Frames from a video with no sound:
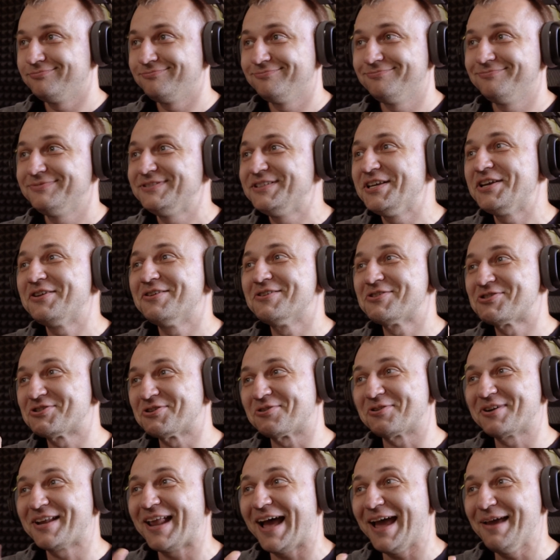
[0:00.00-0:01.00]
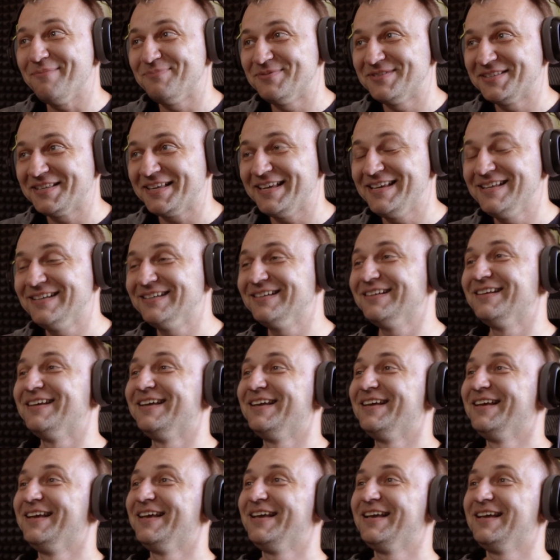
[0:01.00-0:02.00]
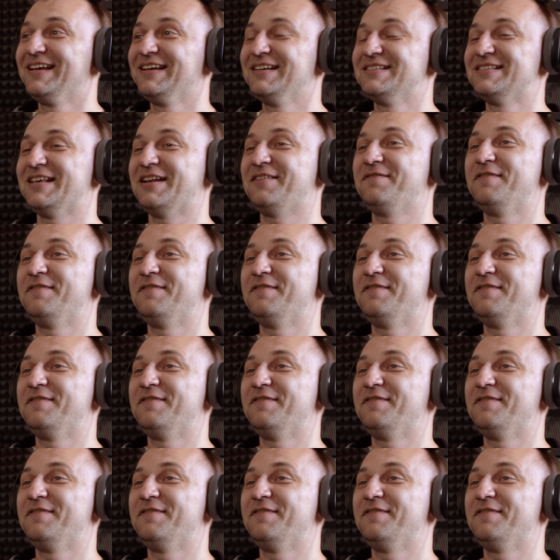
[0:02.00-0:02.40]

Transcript: signature type theme that